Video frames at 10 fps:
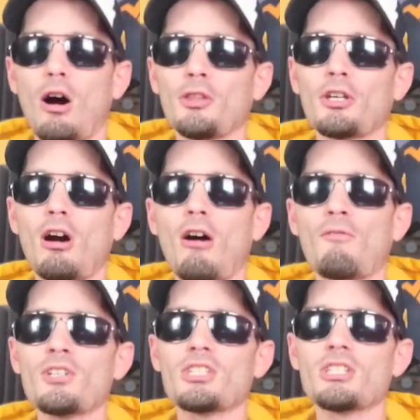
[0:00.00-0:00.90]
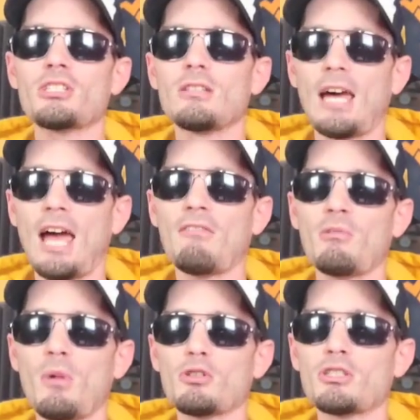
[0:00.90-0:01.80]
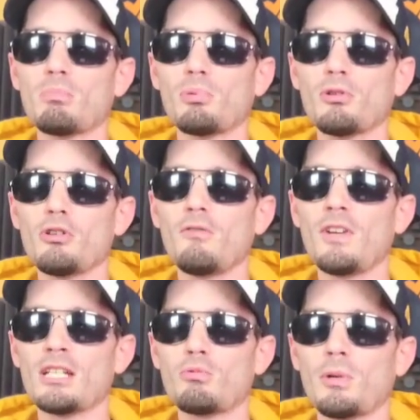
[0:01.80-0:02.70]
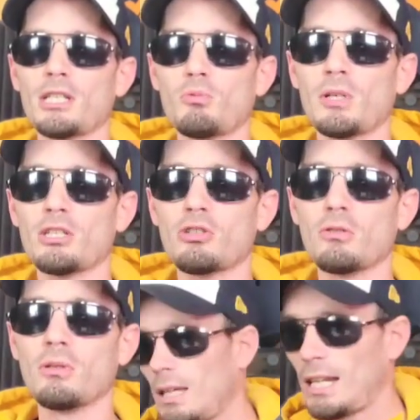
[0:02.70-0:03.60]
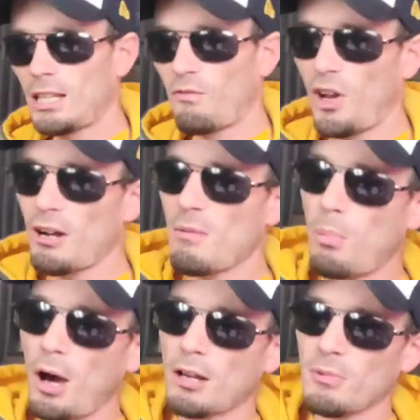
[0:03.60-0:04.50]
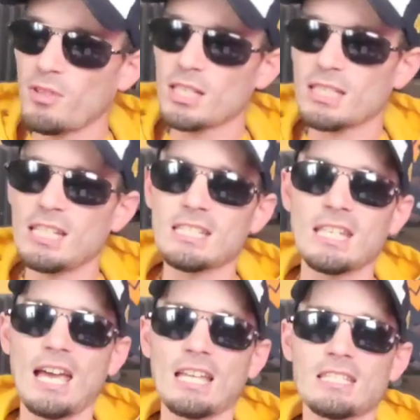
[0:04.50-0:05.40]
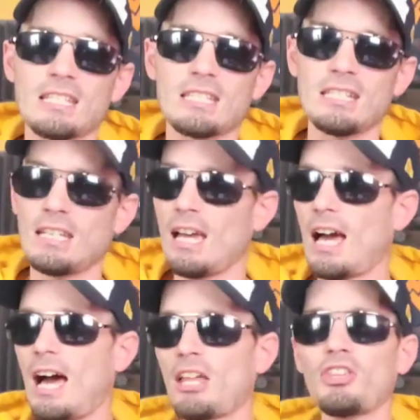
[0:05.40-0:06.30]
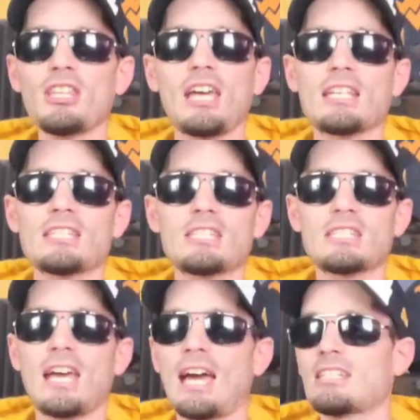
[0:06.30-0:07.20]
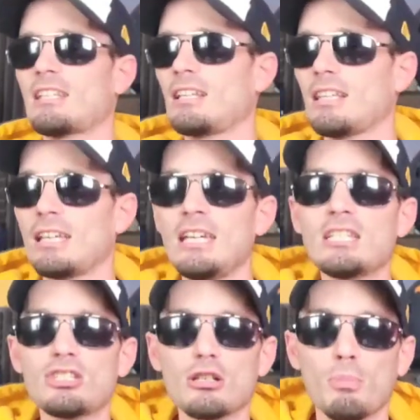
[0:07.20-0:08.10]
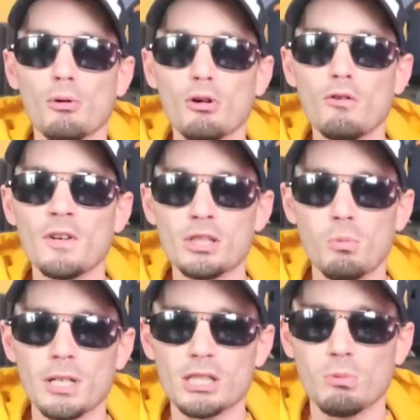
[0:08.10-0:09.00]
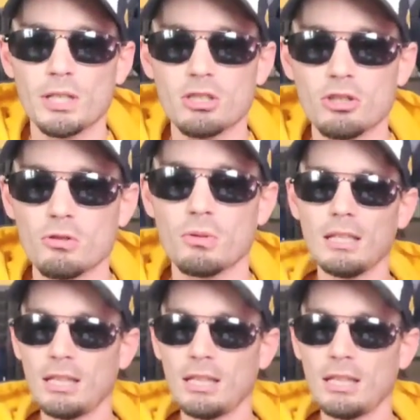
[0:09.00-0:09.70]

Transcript: on the conferences that have the most to prove in 2022. And at the very bottom of this is the SEC. I think the SEC has the least to prove in 2022.